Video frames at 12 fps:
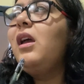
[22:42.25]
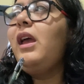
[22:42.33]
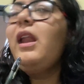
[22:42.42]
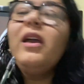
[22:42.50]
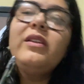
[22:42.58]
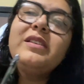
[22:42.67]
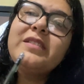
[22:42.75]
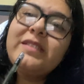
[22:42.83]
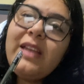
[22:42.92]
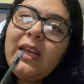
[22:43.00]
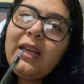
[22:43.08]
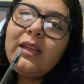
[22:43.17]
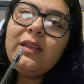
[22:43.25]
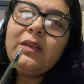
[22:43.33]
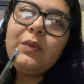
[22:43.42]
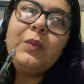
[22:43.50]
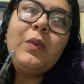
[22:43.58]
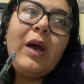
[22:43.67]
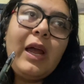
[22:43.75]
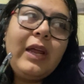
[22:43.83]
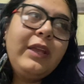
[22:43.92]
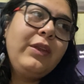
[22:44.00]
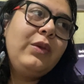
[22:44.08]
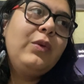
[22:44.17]
And I understand why
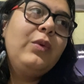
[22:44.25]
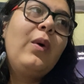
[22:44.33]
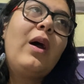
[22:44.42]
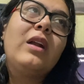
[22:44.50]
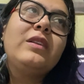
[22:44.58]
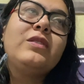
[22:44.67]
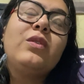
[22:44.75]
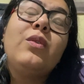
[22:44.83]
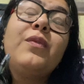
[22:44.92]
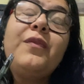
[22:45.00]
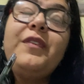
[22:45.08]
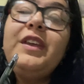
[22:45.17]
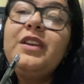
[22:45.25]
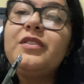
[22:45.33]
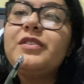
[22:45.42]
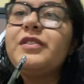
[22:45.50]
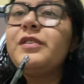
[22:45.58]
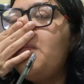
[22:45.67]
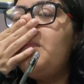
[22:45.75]
you are so fierce.